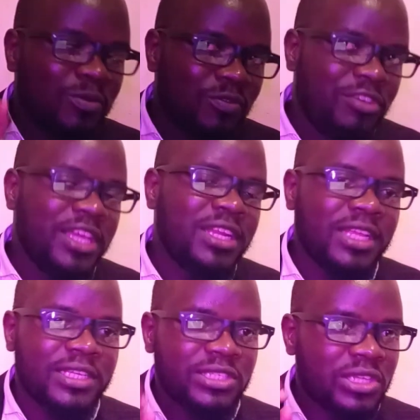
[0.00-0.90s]

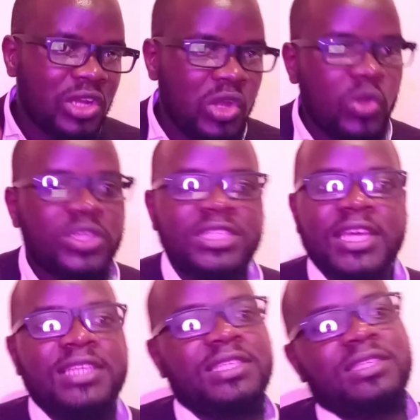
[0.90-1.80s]
various lot
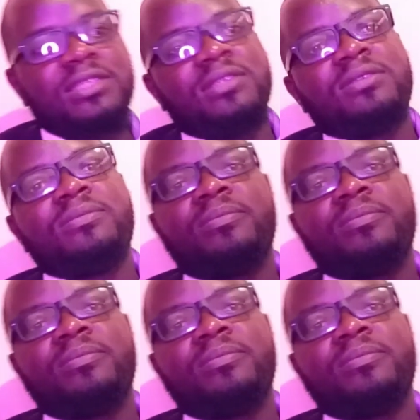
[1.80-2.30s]
sizes.